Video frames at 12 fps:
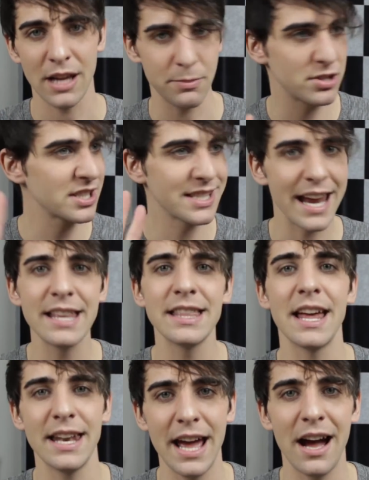I'm just saying
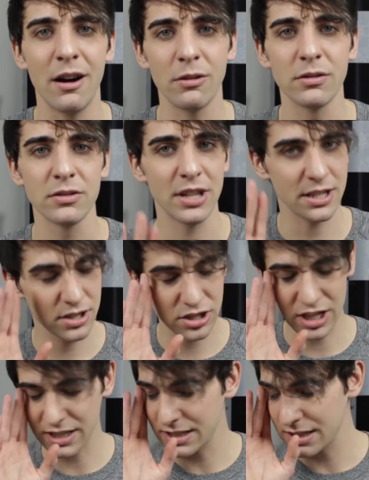that now. That's
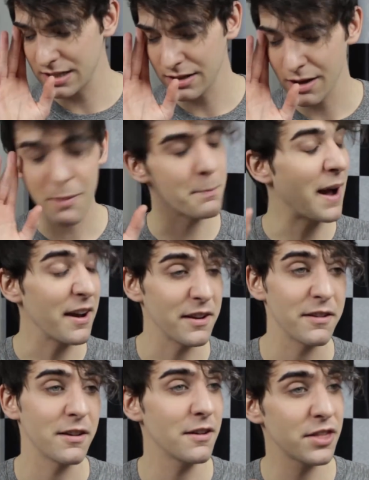just my
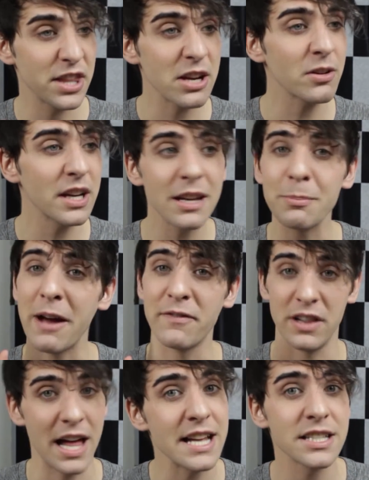theory, my
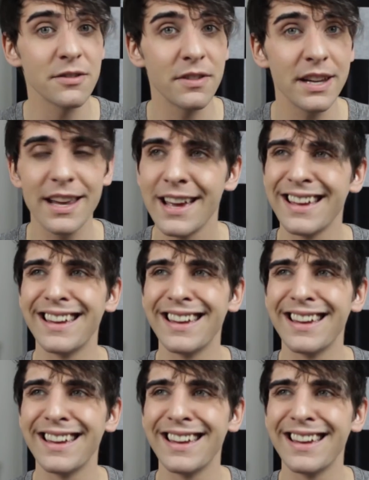philosophy.